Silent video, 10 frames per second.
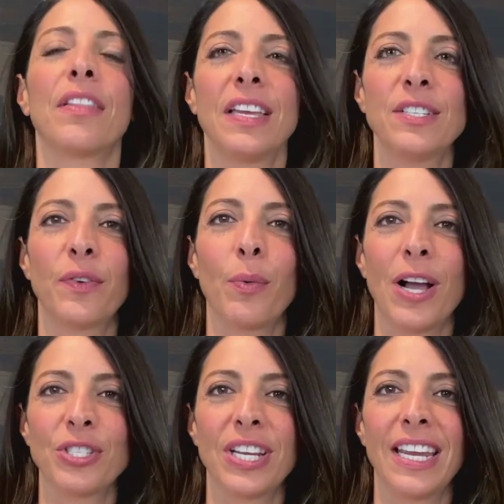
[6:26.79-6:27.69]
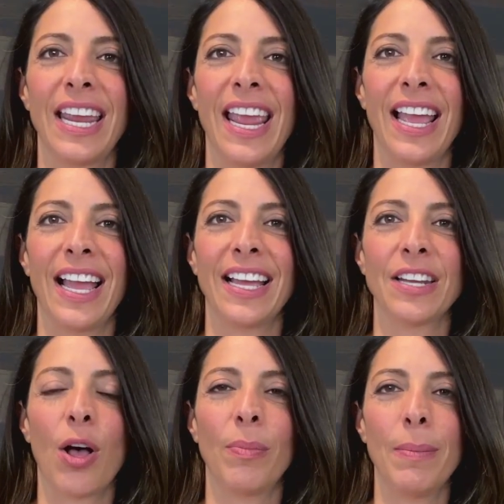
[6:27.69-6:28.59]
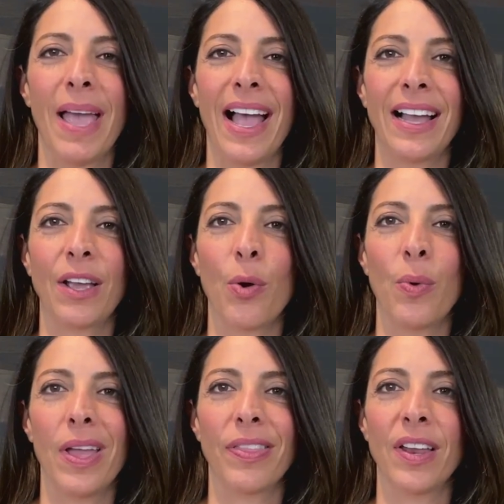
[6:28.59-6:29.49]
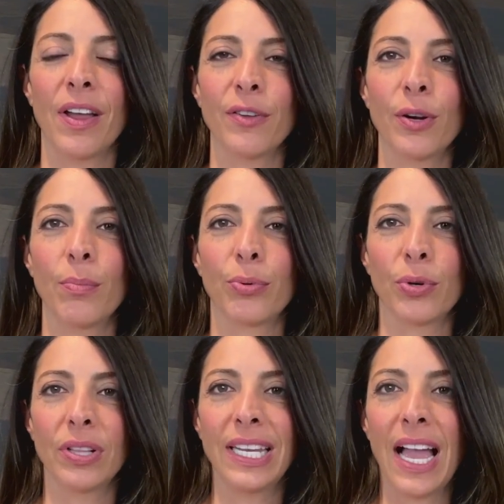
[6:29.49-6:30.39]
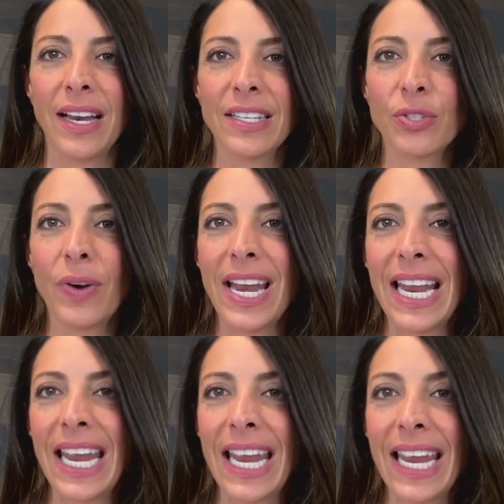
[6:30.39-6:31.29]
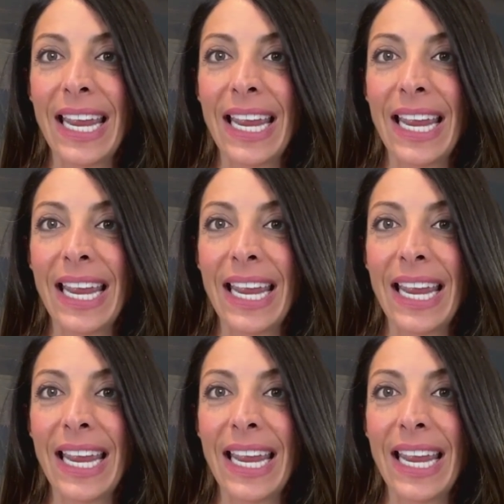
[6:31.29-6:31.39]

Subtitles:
Thanks for watching, and I'll be back with another brutally honest rating.